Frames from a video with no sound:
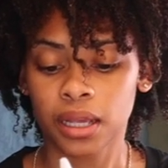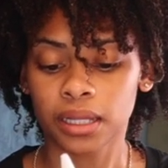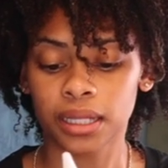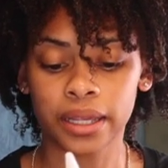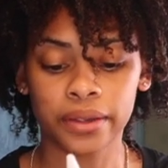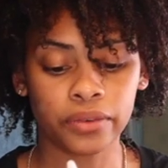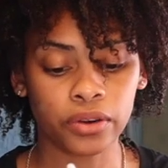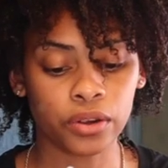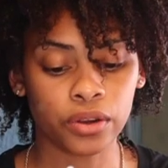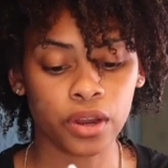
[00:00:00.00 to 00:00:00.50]

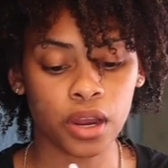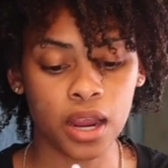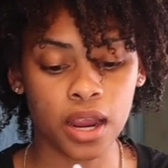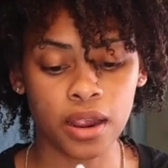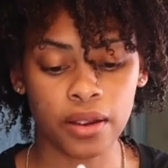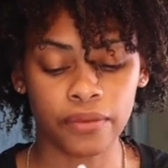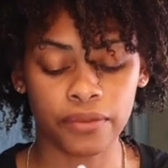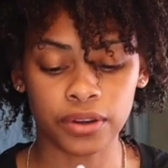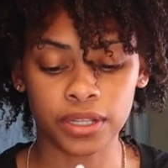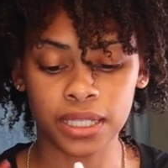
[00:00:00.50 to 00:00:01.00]
Leave it on your
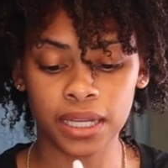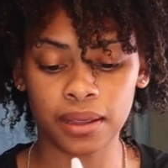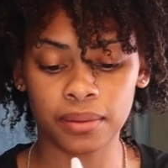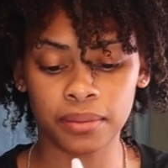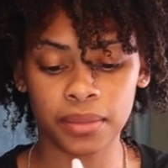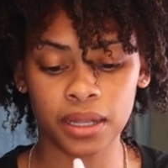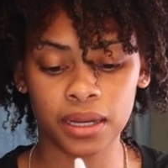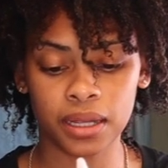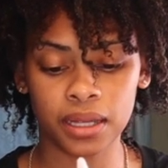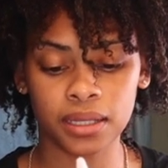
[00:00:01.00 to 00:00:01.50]
hair for 10
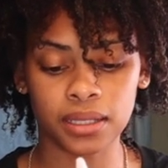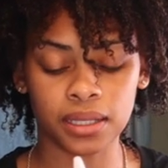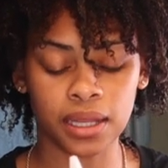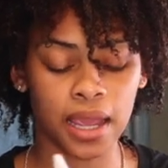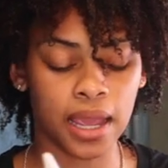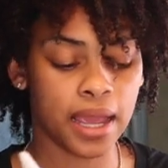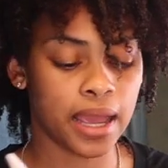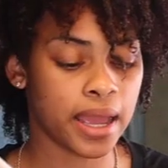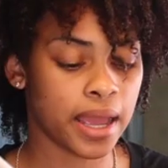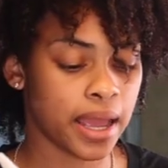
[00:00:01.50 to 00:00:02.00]
minutes
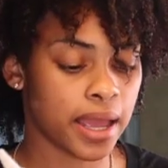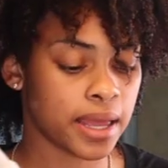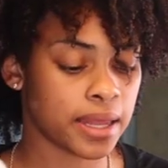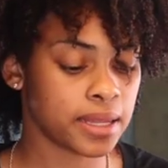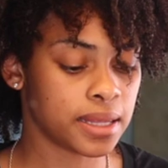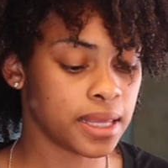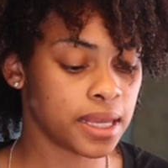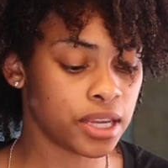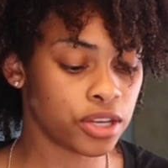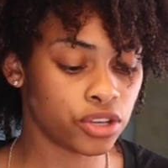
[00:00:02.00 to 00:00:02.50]

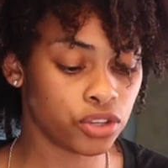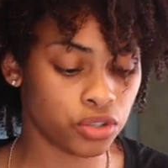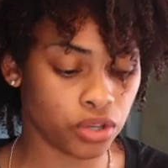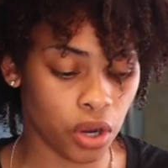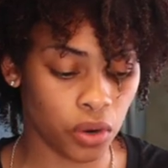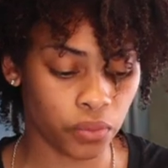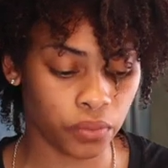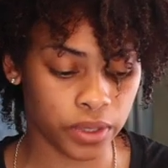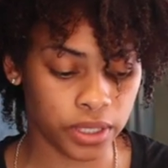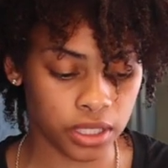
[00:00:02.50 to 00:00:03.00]
and then you
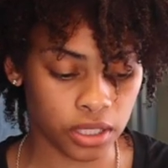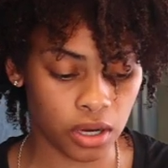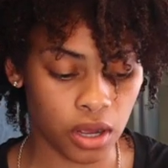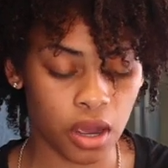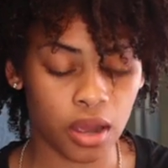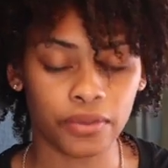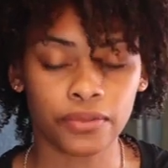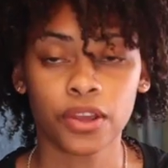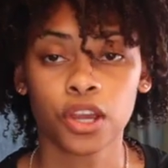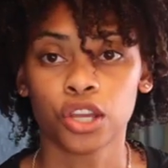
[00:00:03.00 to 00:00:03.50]
don't rinse it
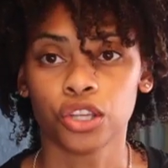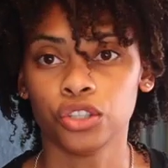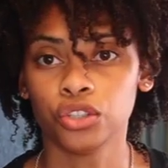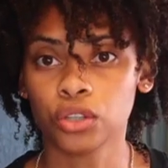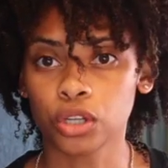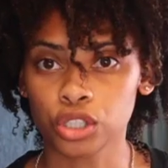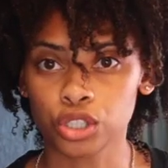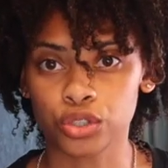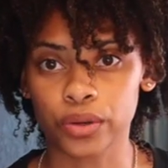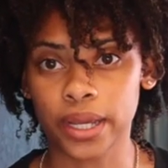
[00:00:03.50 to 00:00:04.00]
off. You
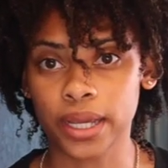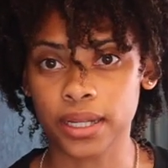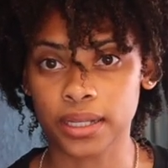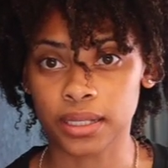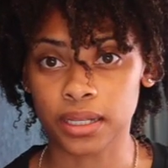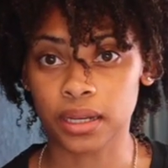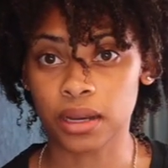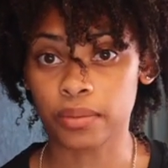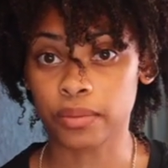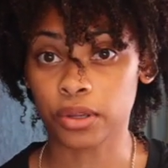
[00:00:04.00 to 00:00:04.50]
go straight
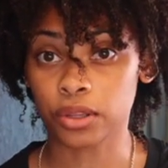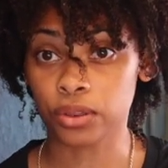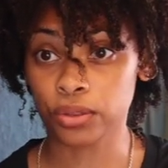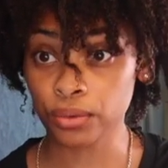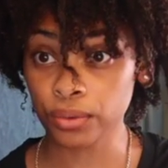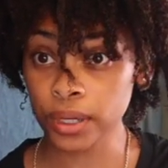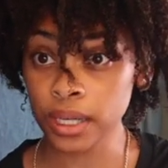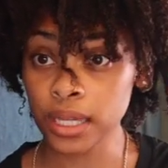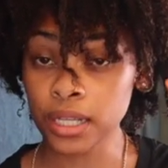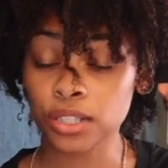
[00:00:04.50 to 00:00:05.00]
into number
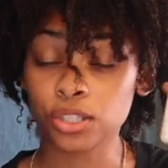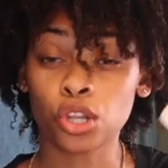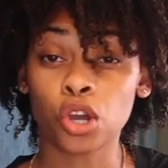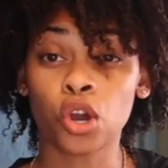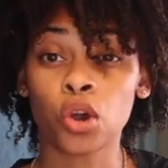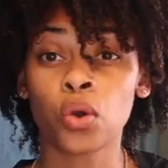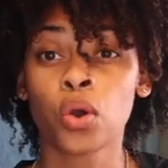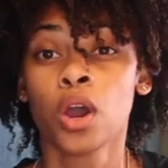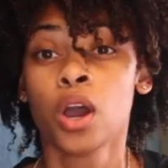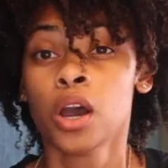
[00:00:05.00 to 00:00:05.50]
3.
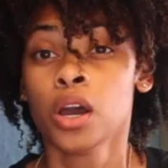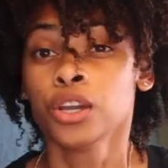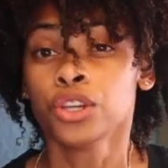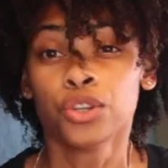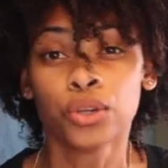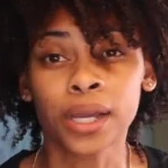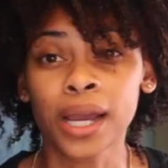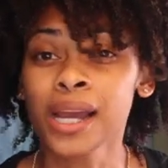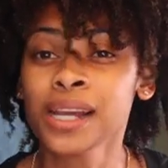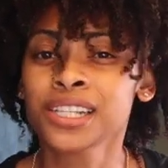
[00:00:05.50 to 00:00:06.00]
So
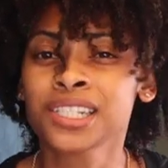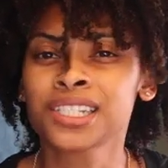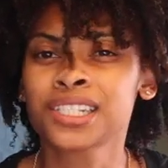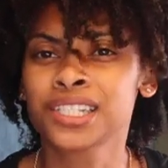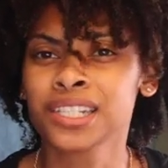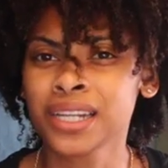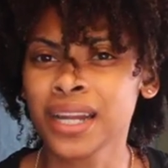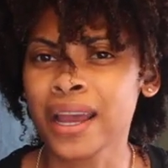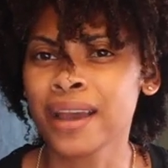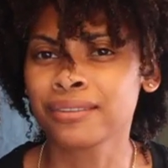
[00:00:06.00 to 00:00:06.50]
you guys
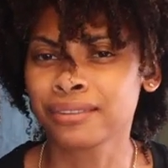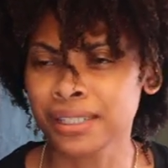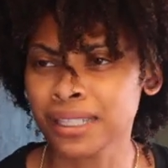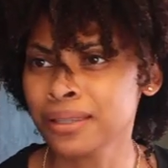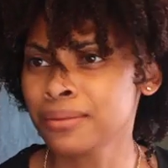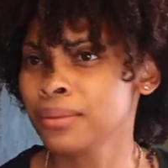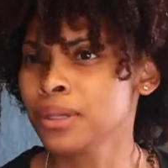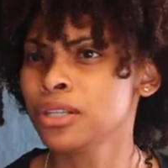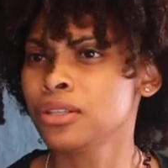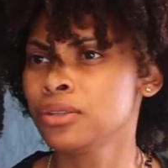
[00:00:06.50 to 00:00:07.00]
should have
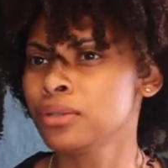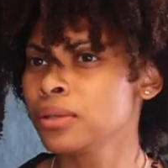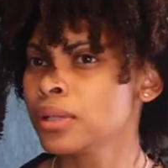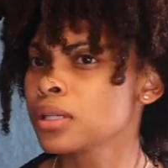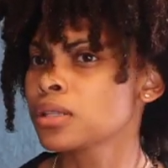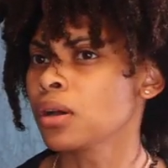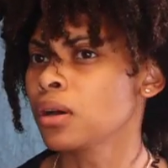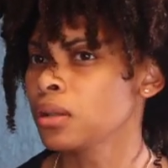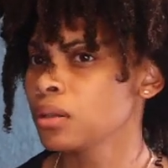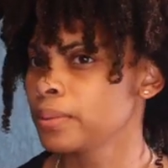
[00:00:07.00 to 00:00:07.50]
seen me do
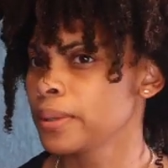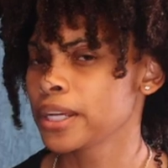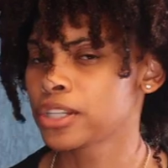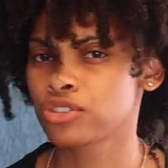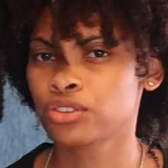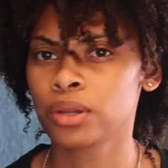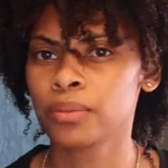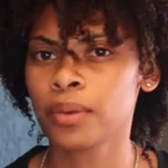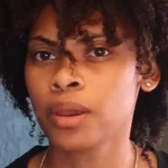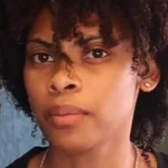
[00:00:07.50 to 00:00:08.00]
this Olaplex
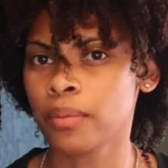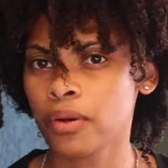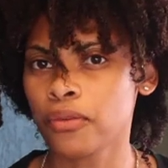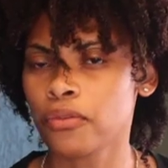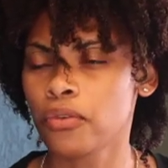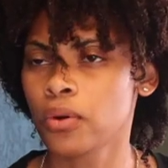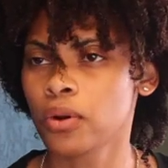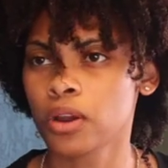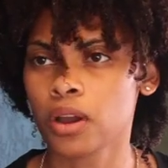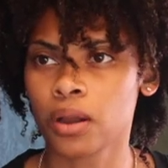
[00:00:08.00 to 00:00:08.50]
treatment
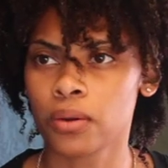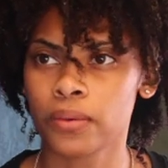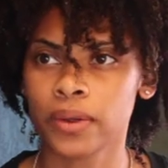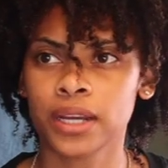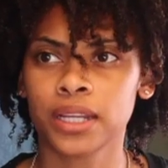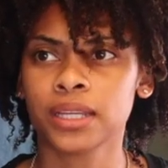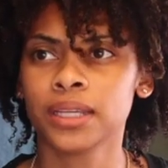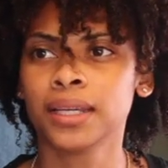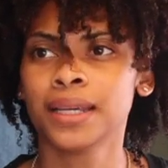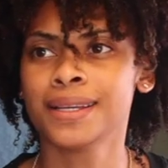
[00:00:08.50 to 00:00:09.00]
before
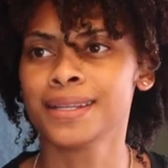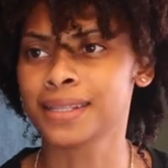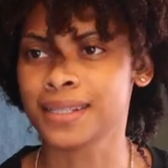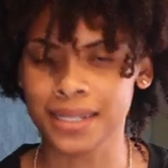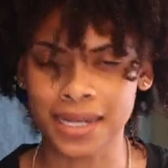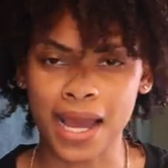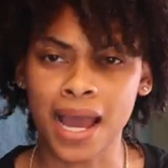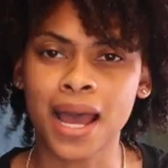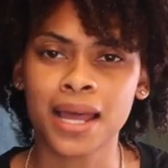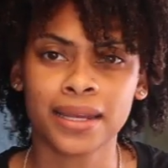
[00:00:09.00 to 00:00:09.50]
already. It's
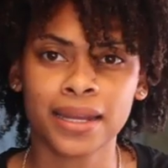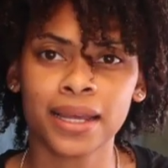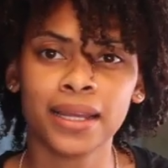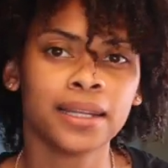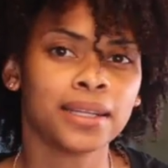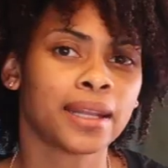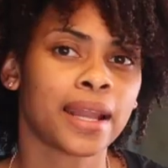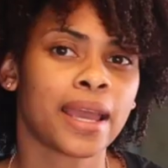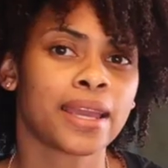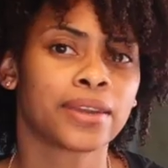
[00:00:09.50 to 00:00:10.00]
not
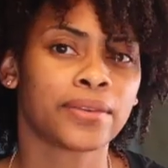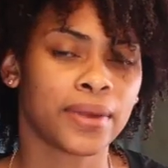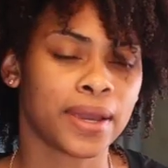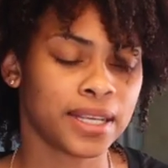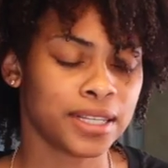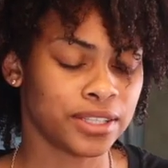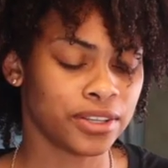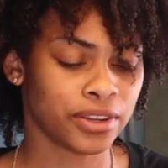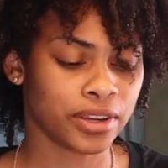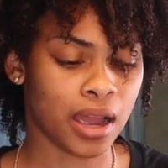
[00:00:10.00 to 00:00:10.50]
nothing like
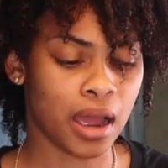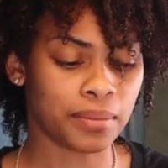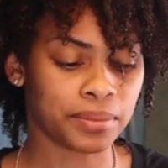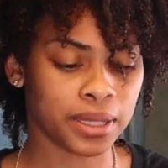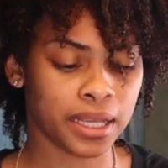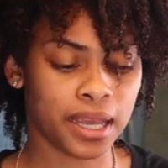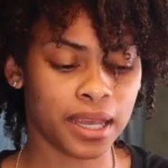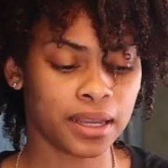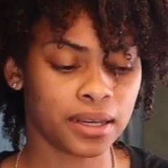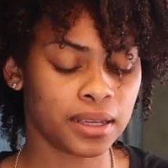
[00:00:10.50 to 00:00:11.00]
crazy or
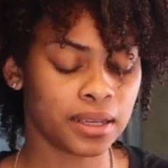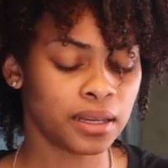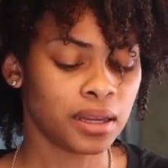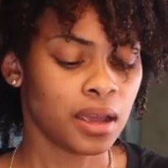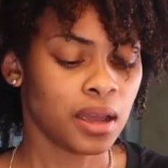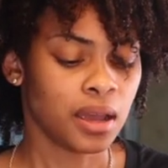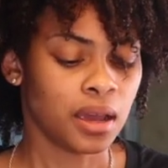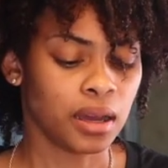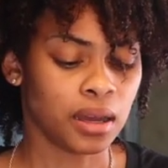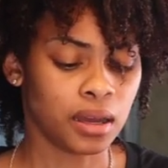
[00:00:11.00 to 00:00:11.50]
complicated,
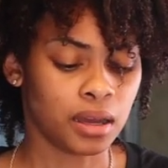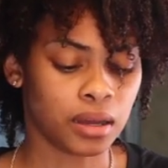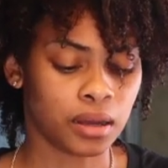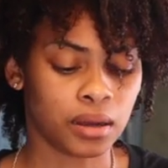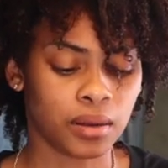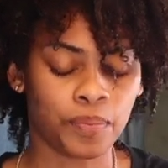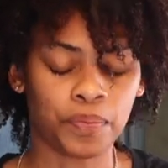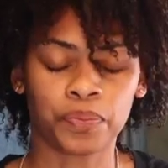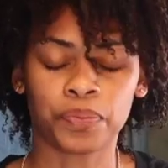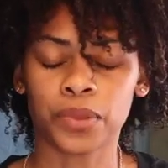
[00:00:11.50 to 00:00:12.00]

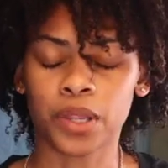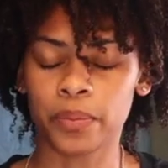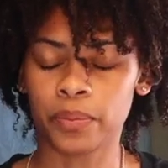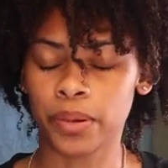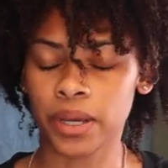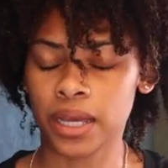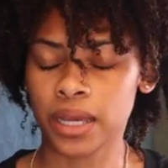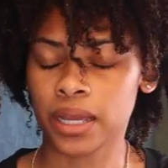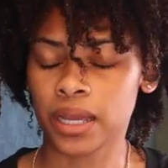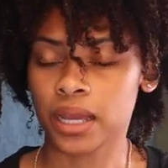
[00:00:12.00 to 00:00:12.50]

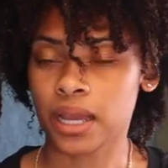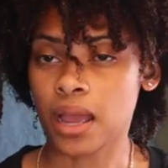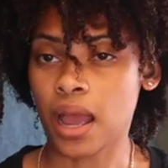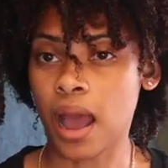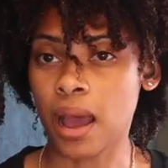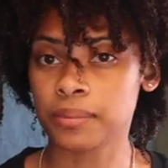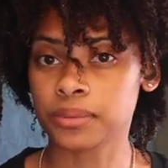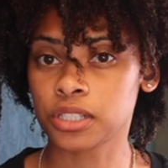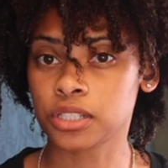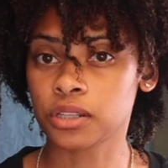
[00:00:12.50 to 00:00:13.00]
but
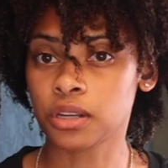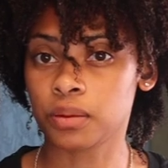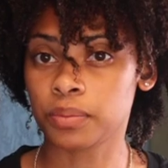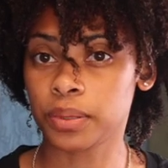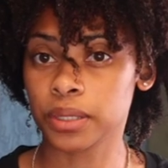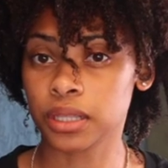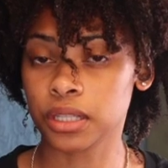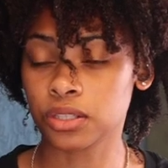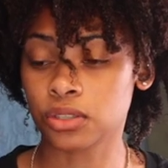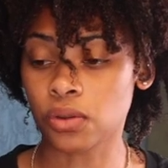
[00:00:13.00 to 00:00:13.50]
I'm just gonna
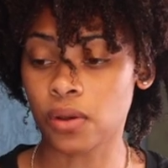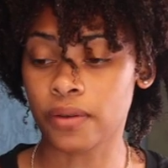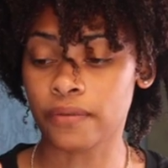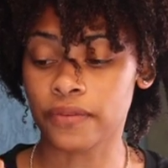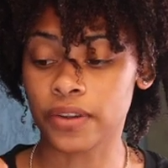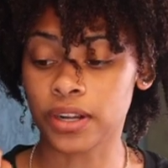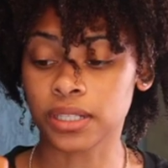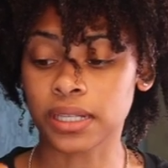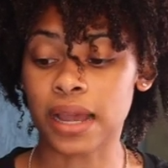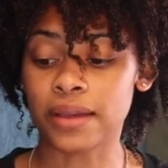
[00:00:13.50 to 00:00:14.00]
put this on
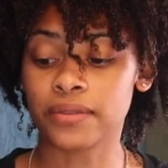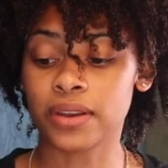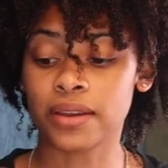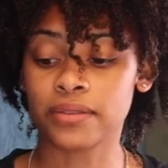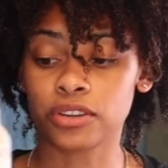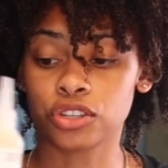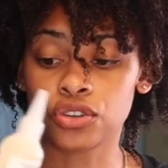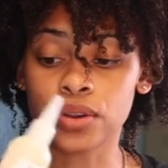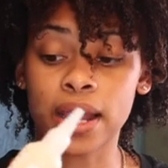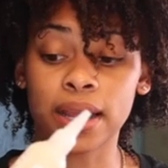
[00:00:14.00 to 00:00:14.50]
first. I've
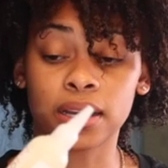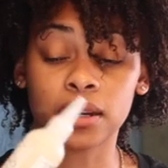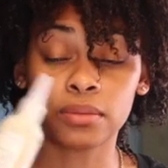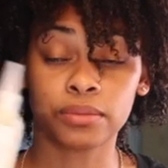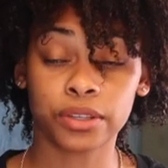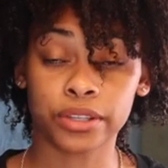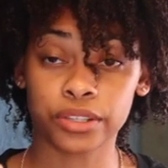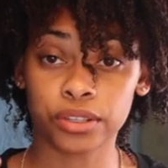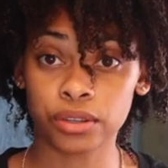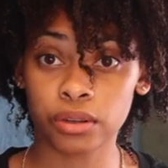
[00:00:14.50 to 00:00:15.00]
never tried
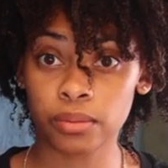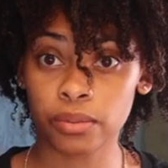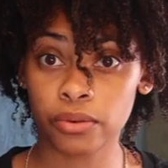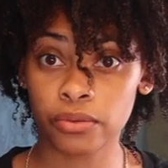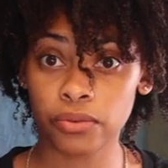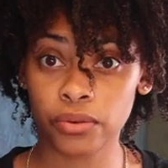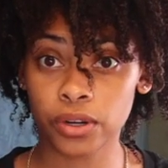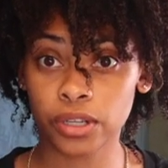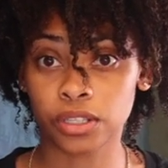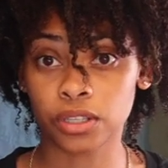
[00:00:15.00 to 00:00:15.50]
number 0
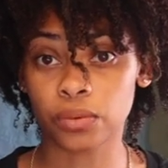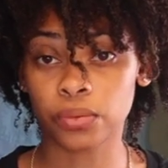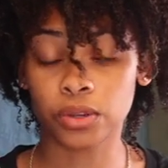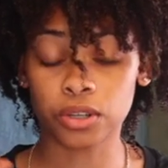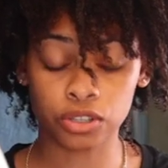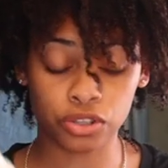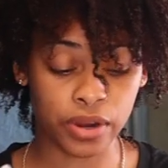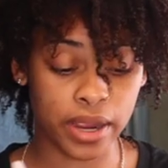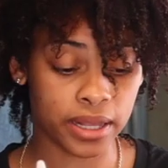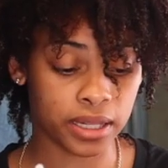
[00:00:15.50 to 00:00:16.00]
before, so we're
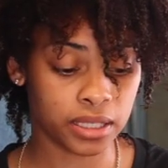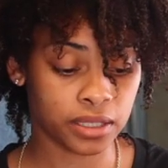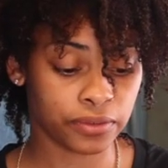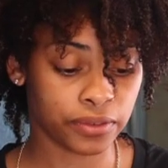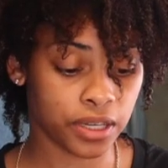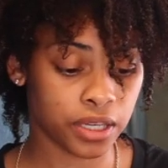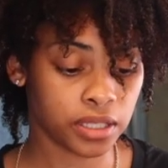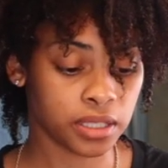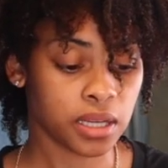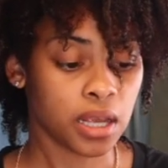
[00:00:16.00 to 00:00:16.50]
gonna try this
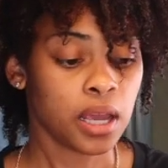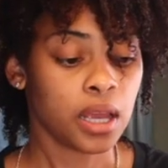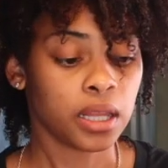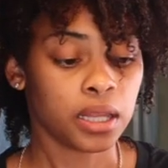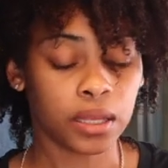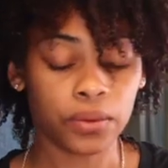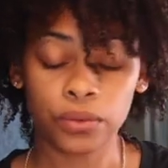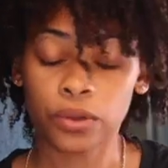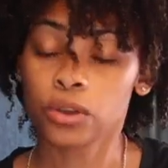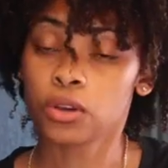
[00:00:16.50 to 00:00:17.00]
first.
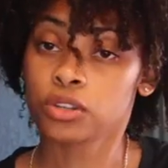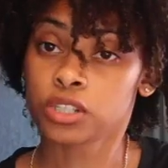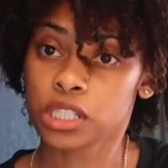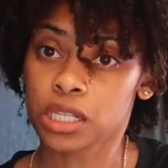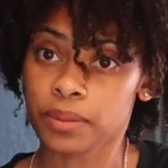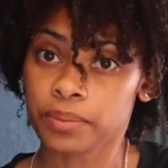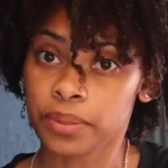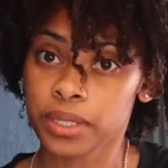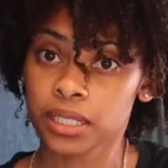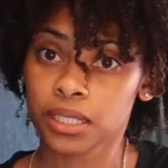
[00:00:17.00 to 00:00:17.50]
Then we're gonna
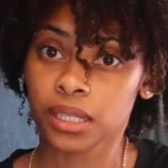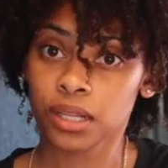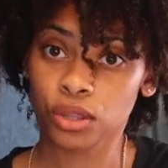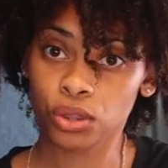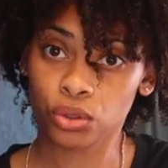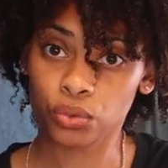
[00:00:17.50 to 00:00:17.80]
jump into